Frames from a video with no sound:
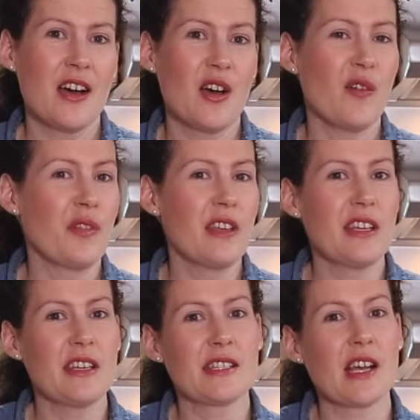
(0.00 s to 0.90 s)
Over the
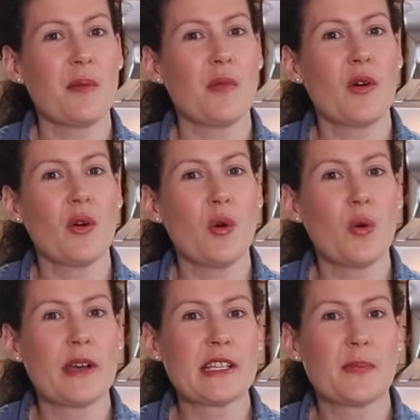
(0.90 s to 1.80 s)
years I'm
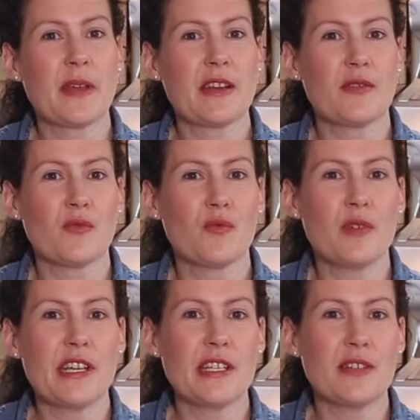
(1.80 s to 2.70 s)
always been
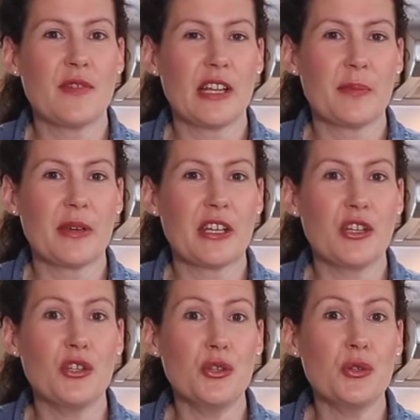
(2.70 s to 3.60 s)

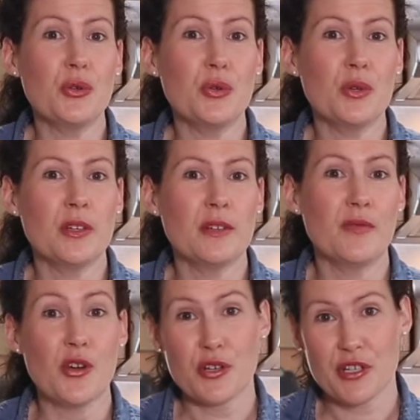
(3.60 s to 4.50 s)
redeveloping new
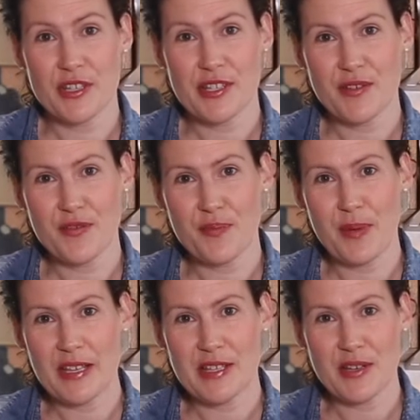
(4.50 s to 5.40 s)
versions of
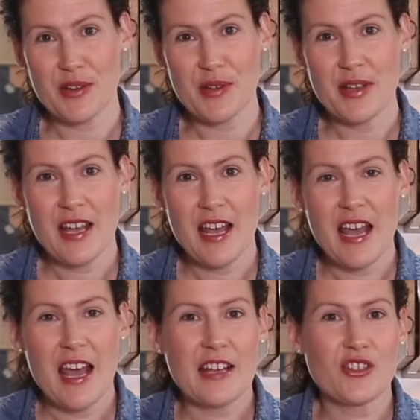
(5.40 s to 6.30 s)
pesto,
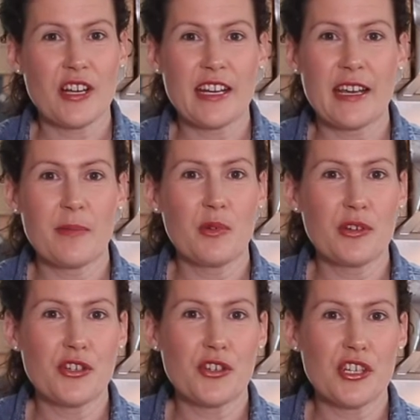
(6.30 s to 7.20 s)
trying to get more
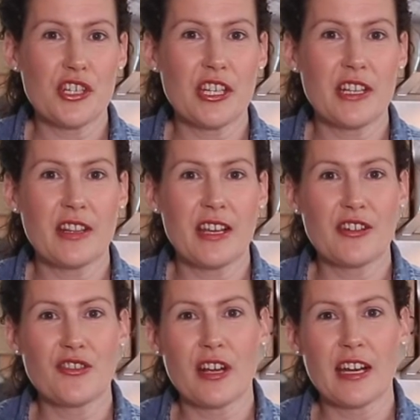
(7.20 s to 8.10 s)
nutrition in
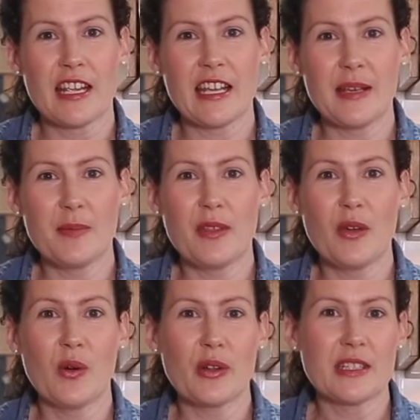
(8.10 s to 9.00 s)
there, trying to keep the
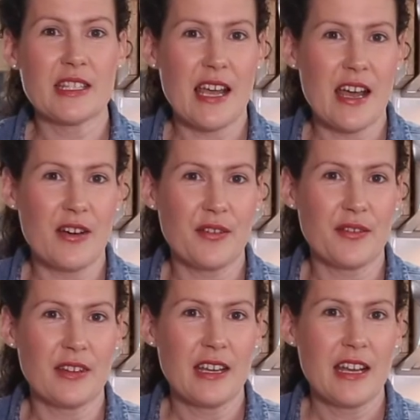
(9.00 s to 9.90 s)
oil
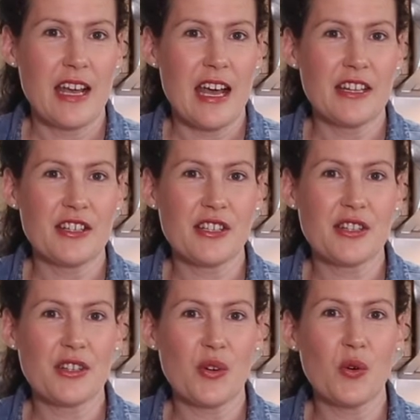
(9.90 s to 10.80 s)
down, and
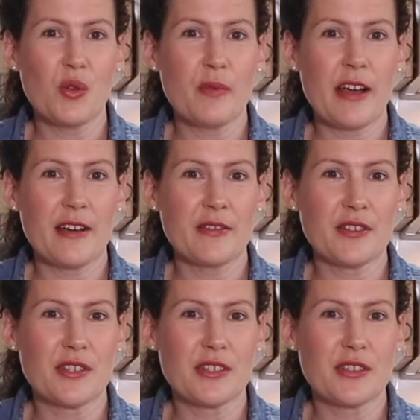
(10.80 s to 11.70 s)
just all
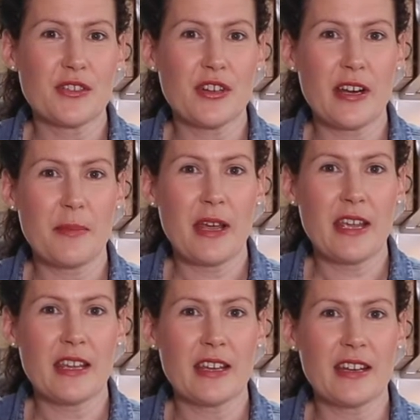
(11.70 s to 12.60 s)
around trying to
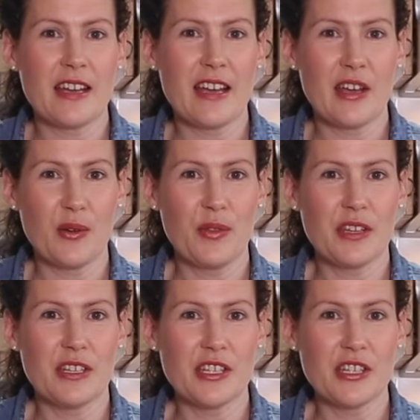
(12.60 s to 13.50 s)
make it a
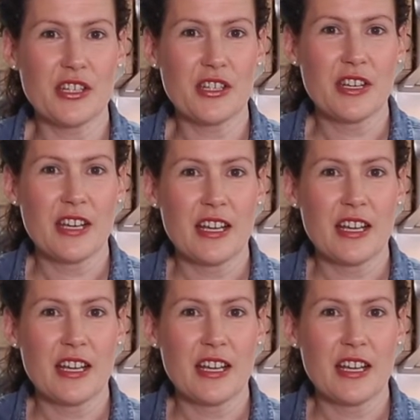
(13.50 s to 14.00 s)
healthier dish